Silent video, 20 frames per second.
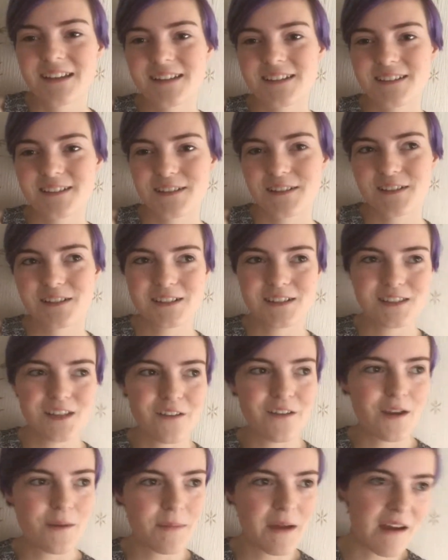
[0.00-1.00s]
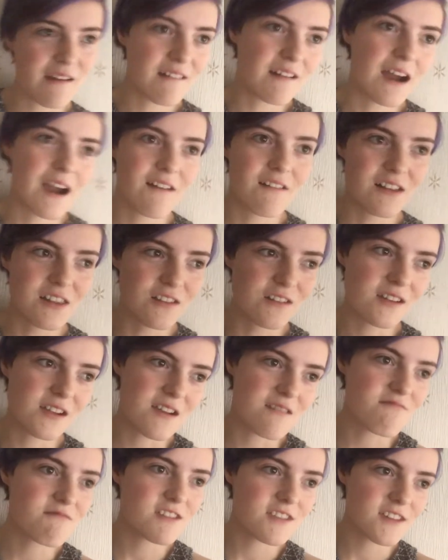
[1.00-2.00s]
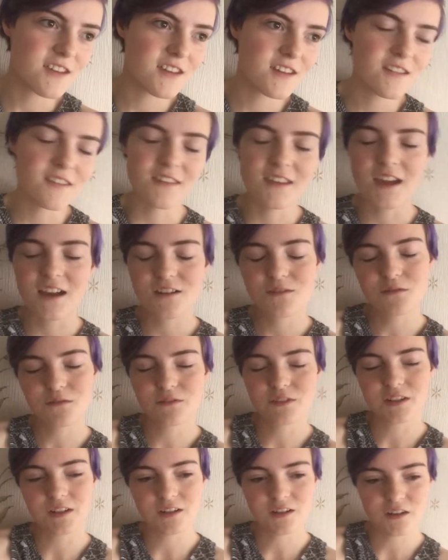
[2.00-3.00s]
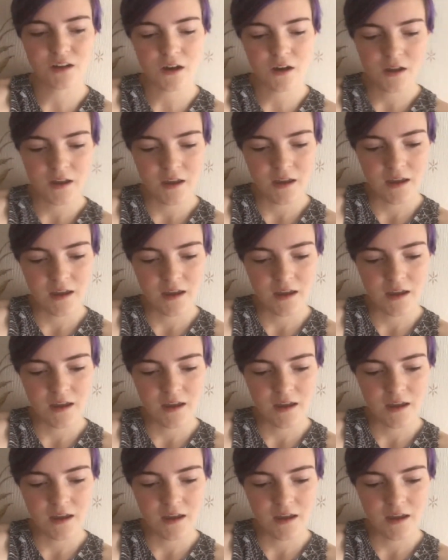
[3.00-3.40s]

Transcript: So sorry about how I look and everything in the actual video.